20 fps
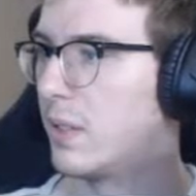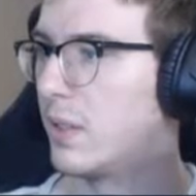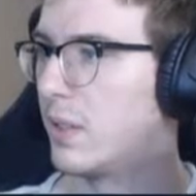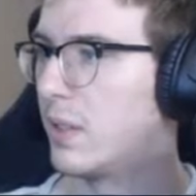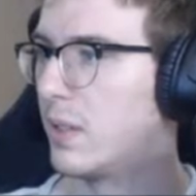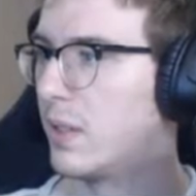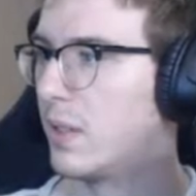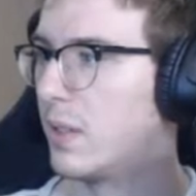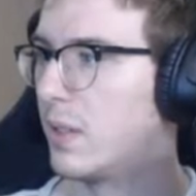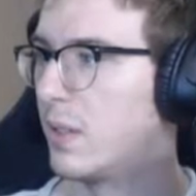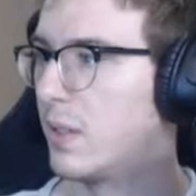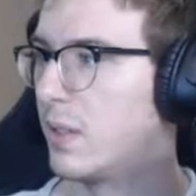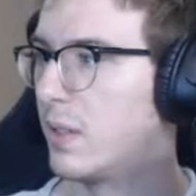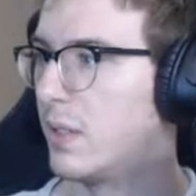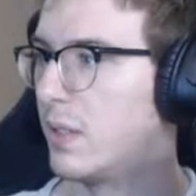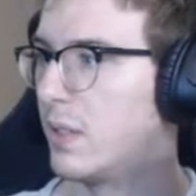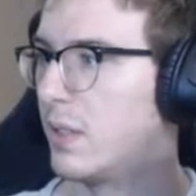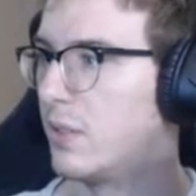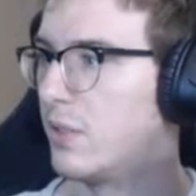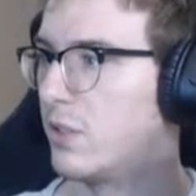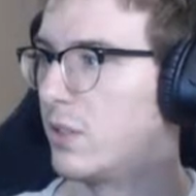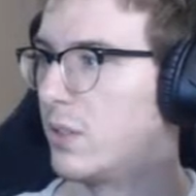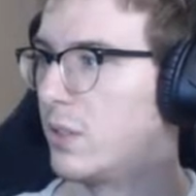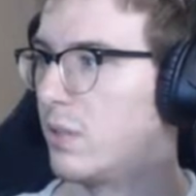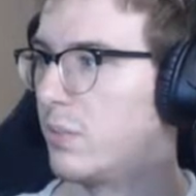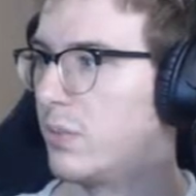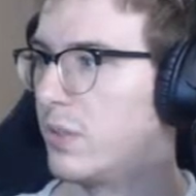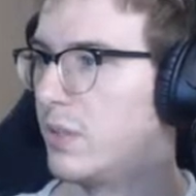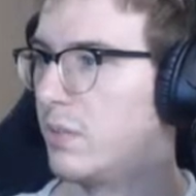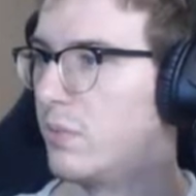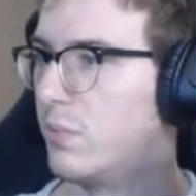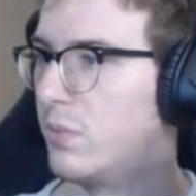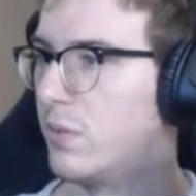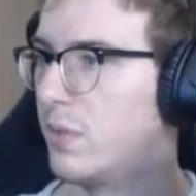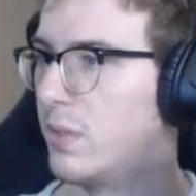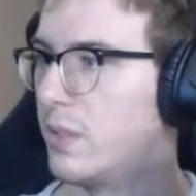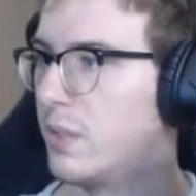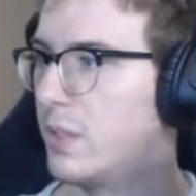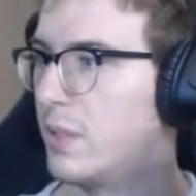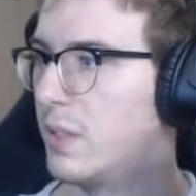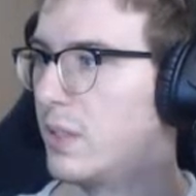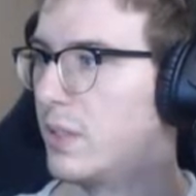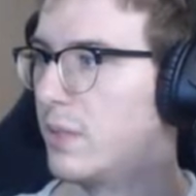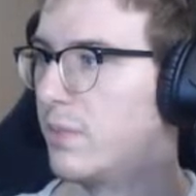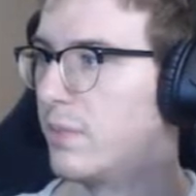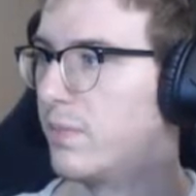And it should be pretty good.